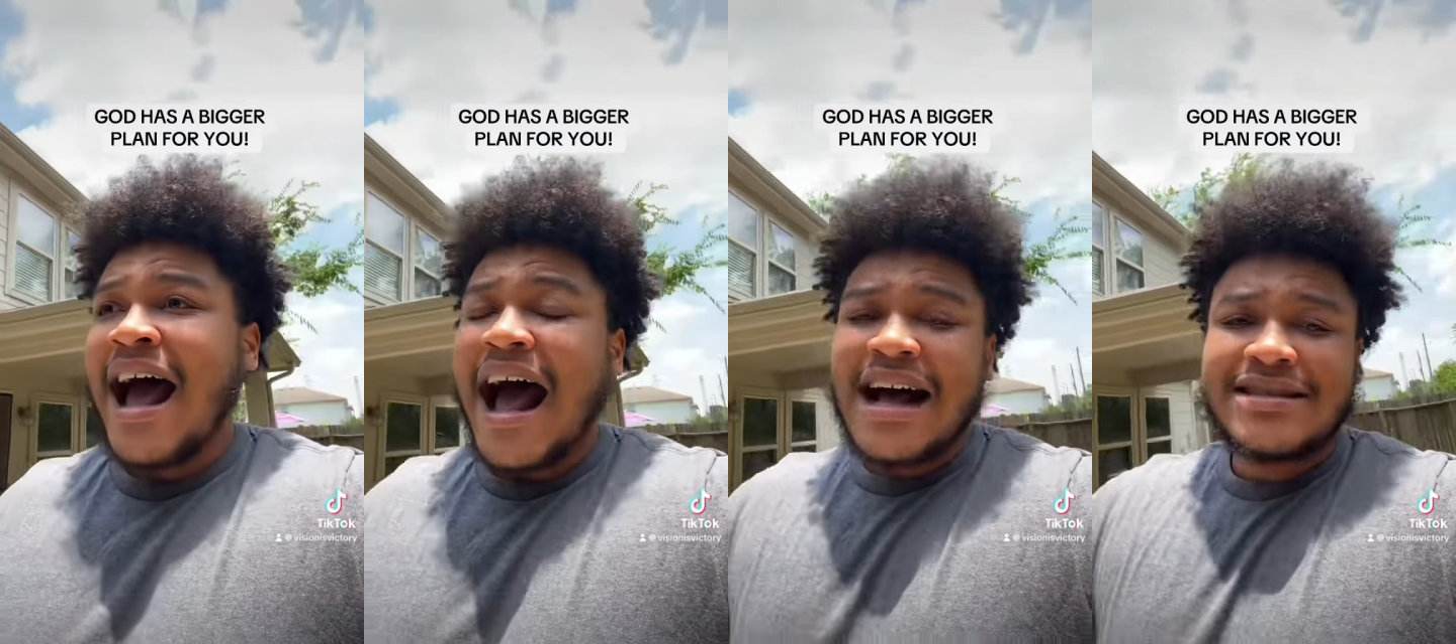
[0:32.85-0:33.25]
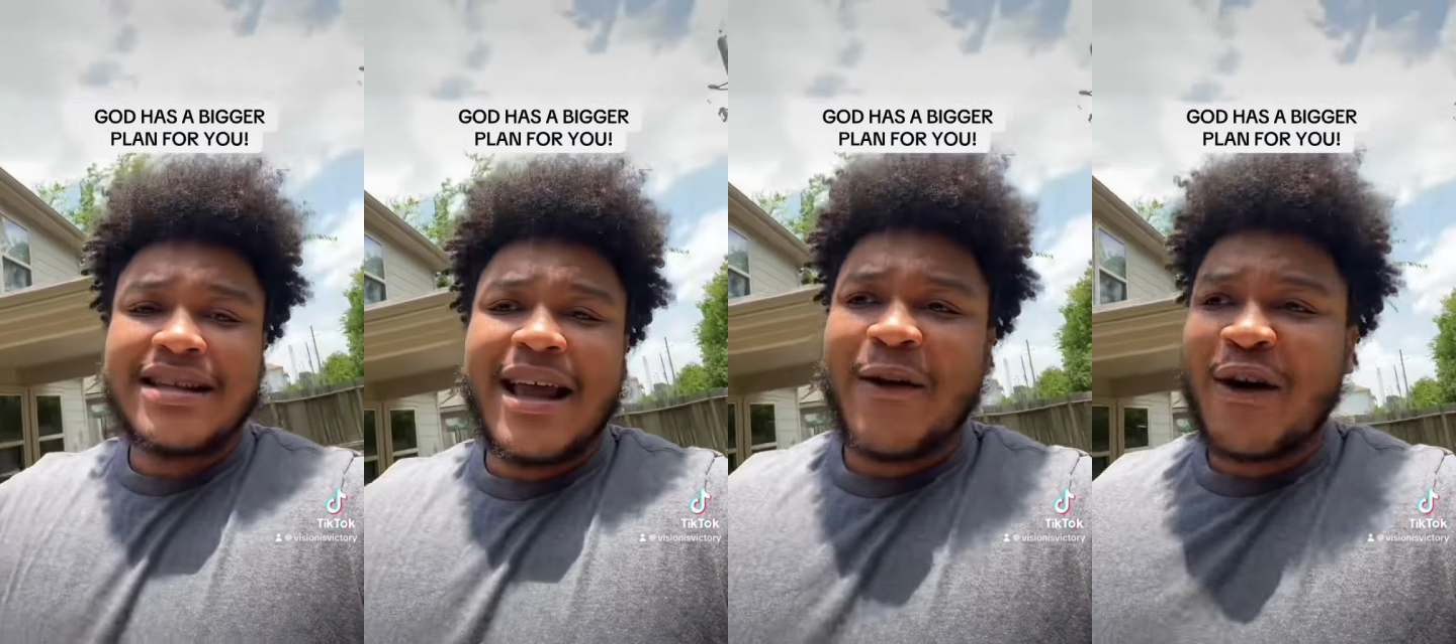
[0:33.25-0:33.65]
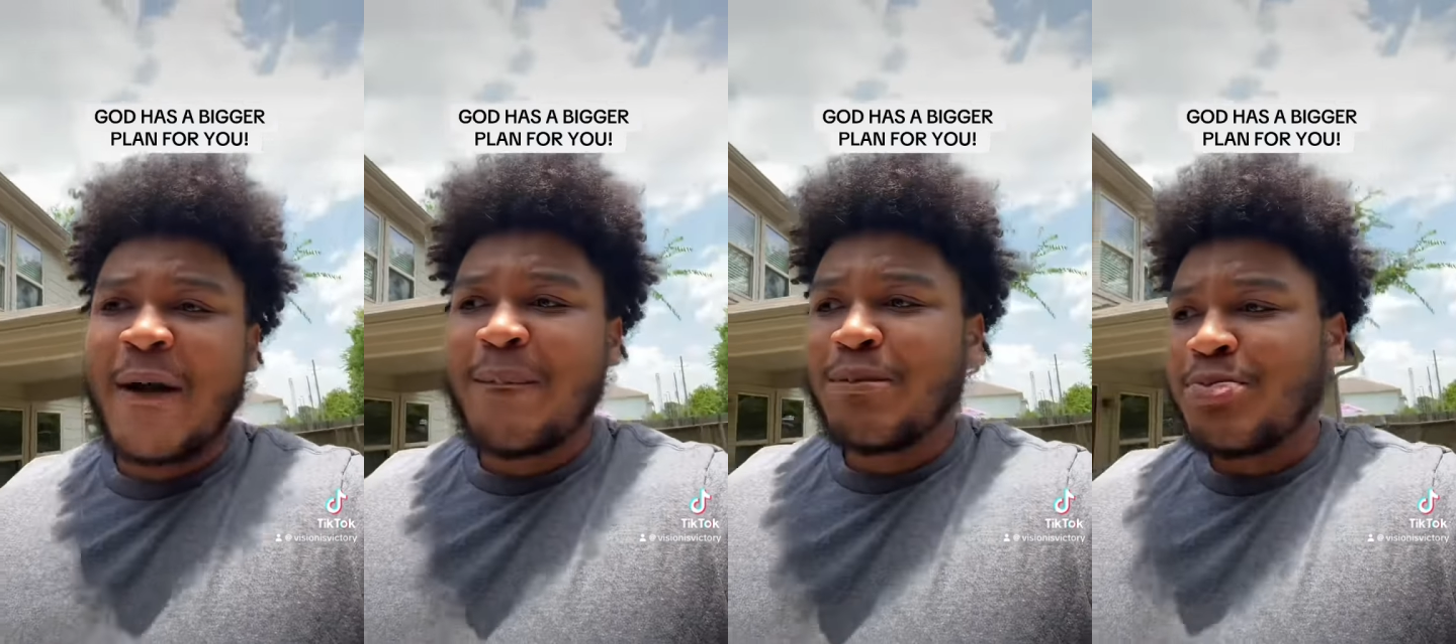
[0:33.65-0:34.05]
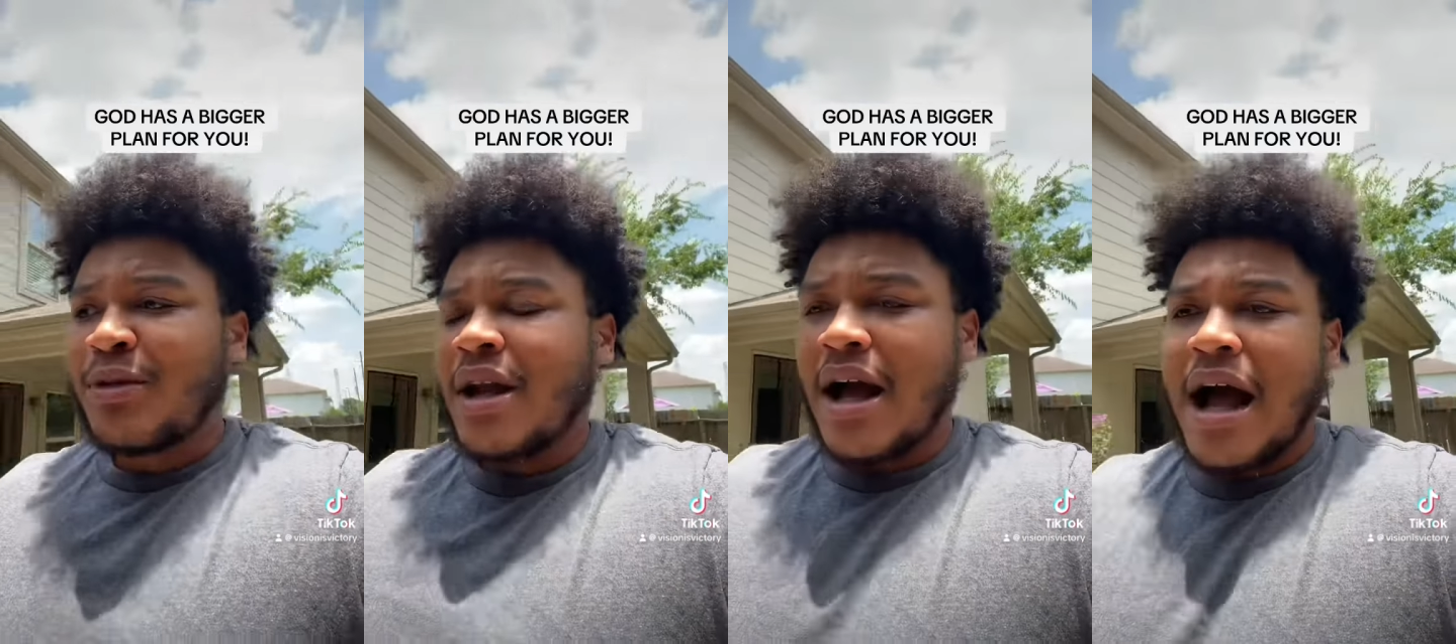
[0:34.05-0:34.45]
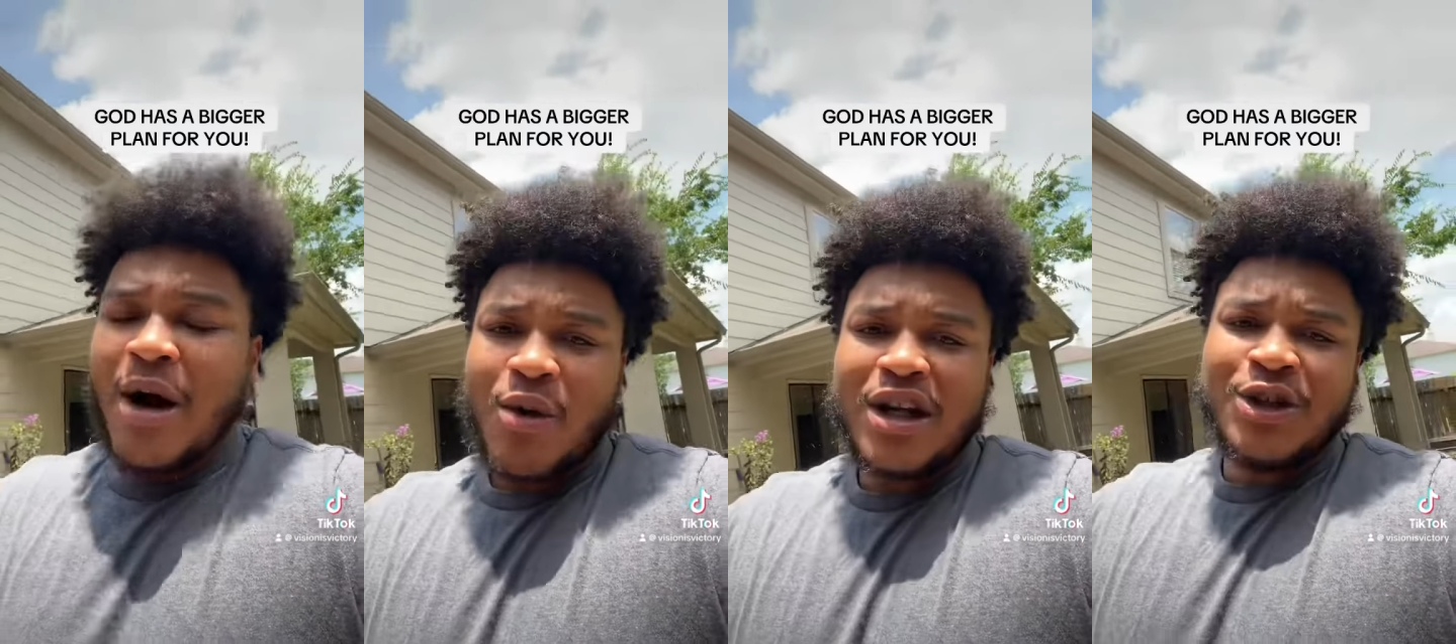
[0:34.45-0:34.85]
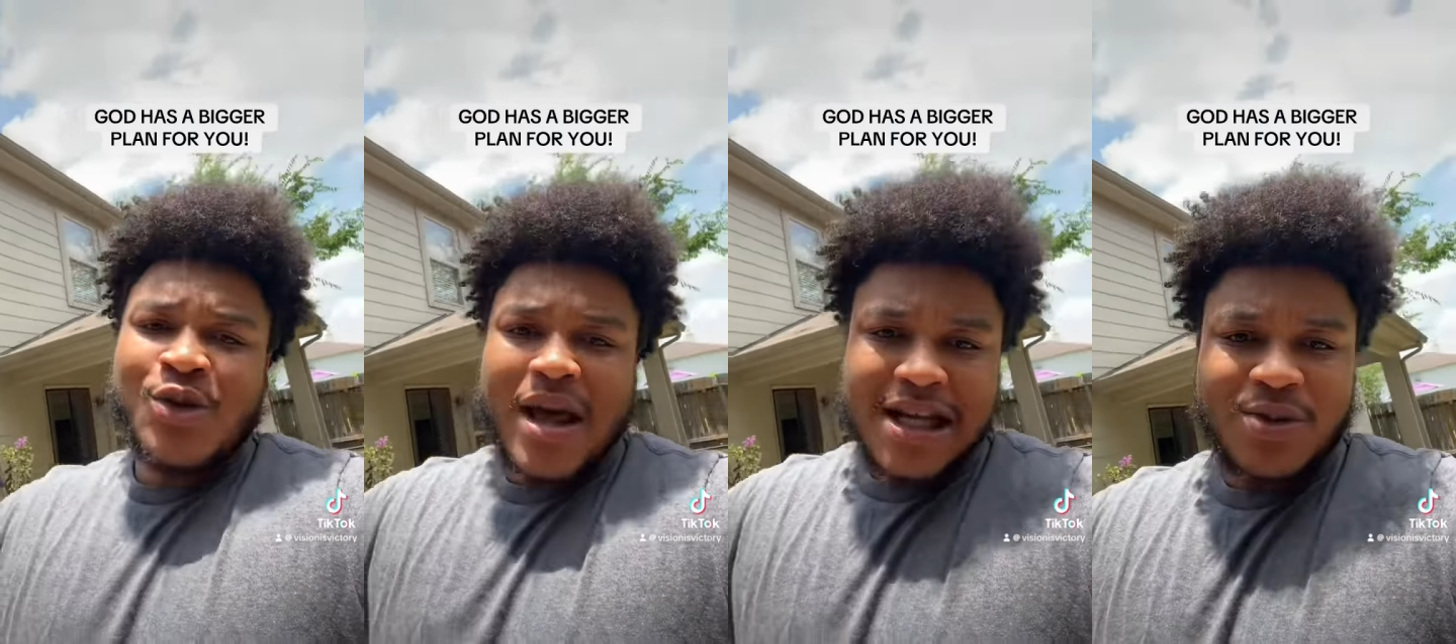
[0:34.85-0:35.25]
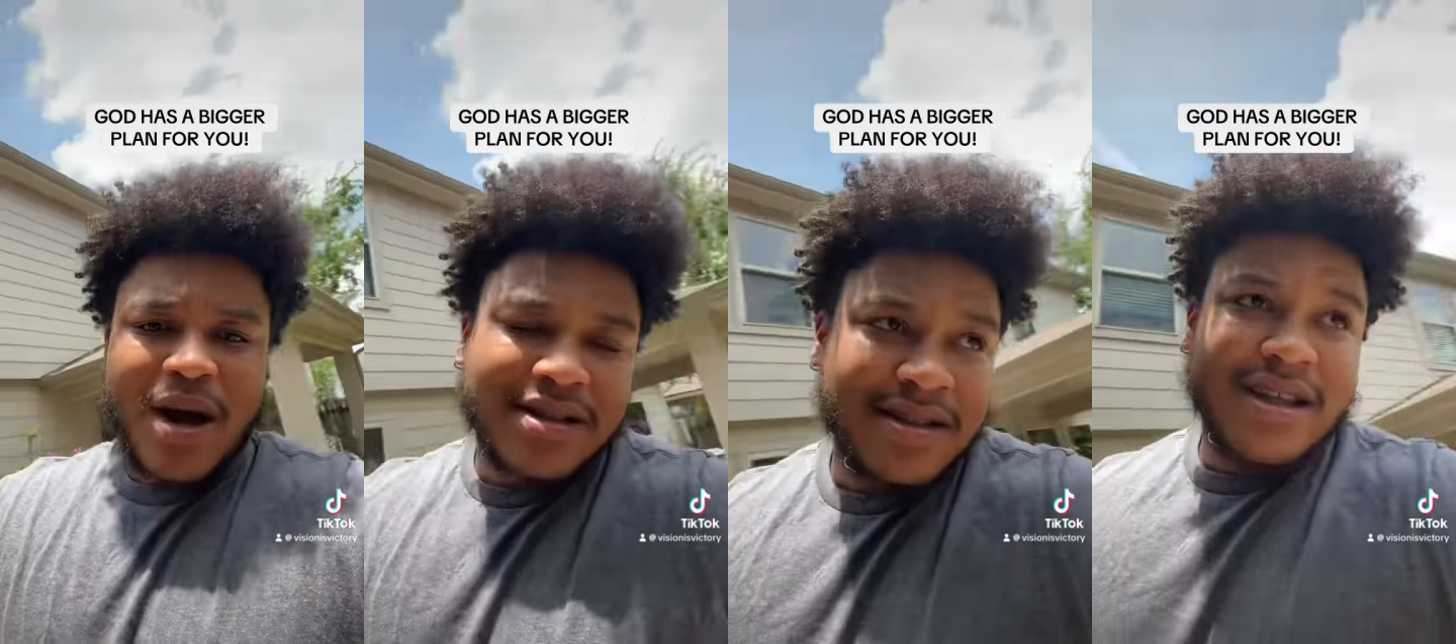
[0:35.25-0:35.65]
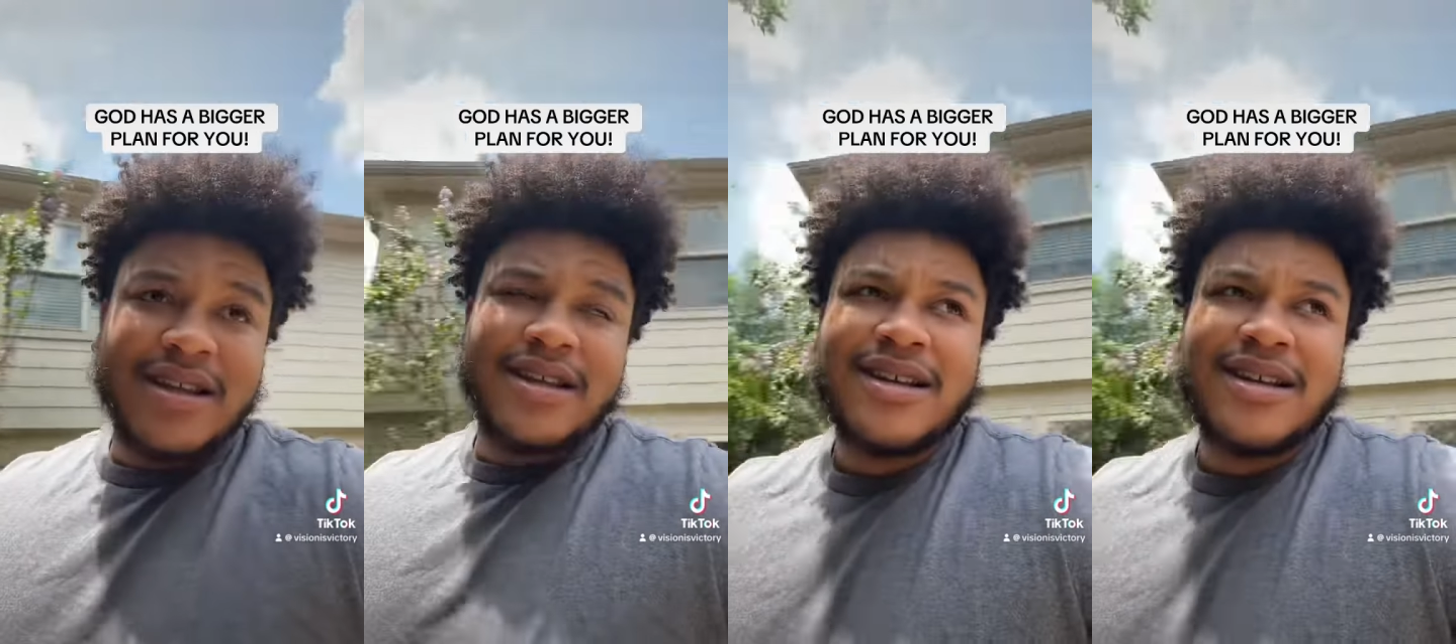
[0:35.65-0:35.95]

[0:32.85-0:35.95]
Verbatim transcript: I say, right, I want to do XYZ,